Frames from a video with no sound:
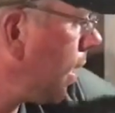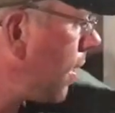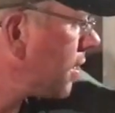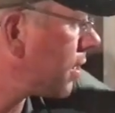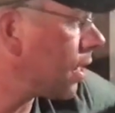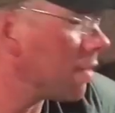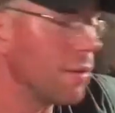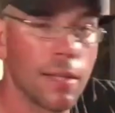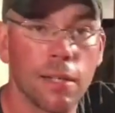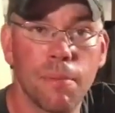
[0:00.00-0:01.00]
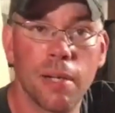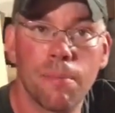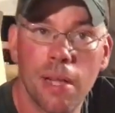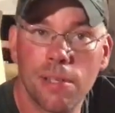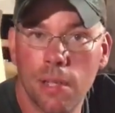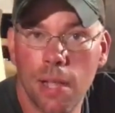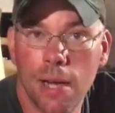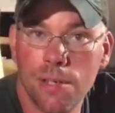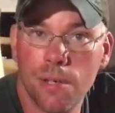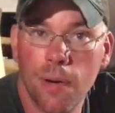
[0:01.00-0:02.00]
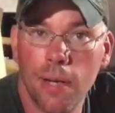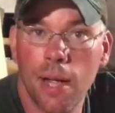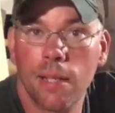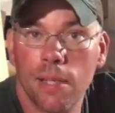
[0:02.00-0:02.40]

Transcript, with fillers: Now I still have a little bit of pencil line showing on